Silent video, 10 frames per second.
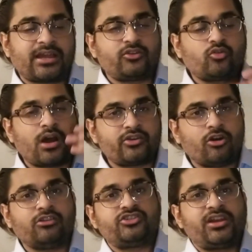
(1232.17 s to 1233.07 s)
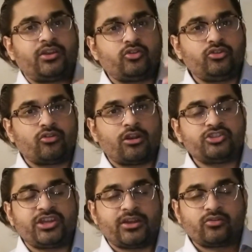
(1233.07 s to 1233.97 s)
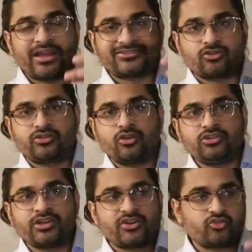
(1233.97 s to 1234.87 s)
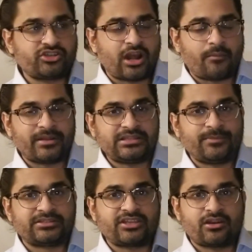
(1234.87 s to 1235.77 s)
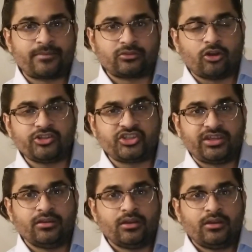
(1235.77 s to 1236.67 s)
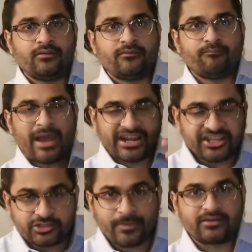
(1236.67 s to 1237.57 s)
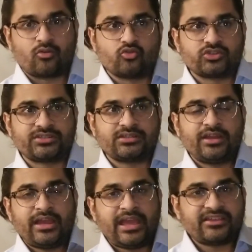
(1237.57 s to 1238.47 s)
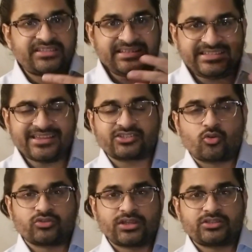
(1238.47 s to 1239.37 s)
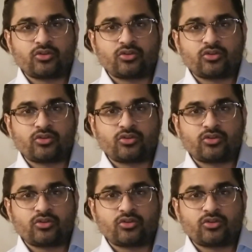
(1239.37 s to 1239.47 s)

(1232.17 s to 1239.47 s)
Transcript: I do cardiology, I do neurology, I do gastroenterology, I do general principles, general pathology, management courses, CCS courses.